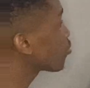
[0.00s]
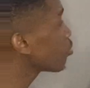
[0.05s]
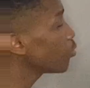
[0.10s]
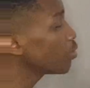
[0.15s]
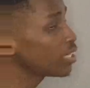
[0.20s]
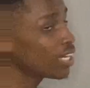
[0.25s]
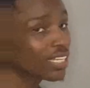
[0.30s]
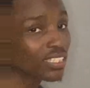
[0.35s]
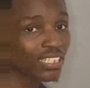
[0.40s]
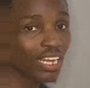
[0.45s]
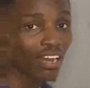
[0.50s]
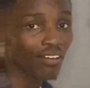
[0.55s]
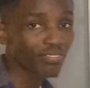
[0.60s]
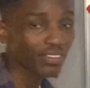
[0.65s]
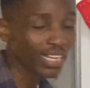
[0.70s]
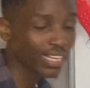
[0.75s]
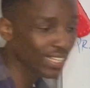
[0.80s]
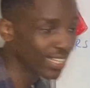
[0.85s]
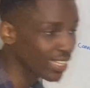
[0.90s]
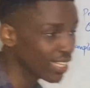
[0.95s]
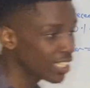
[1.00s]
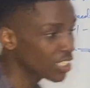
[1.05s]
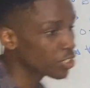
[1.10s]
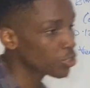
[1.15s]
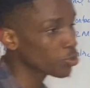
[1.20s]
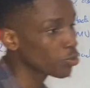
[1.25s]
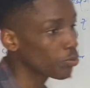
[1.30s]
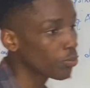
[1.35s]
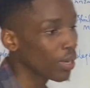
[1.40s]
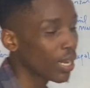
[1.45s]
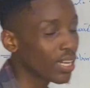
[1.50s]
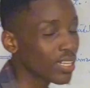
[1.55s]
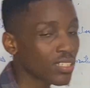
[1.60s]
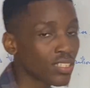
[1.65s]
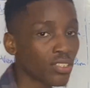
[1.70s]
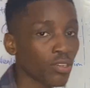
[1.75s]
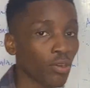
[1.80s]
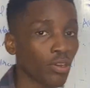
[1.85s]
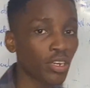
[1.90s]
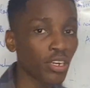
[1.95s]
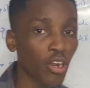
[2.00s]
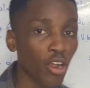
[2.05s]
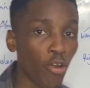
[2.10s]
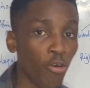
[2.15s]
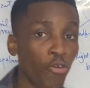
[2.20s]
told that after the atrium has done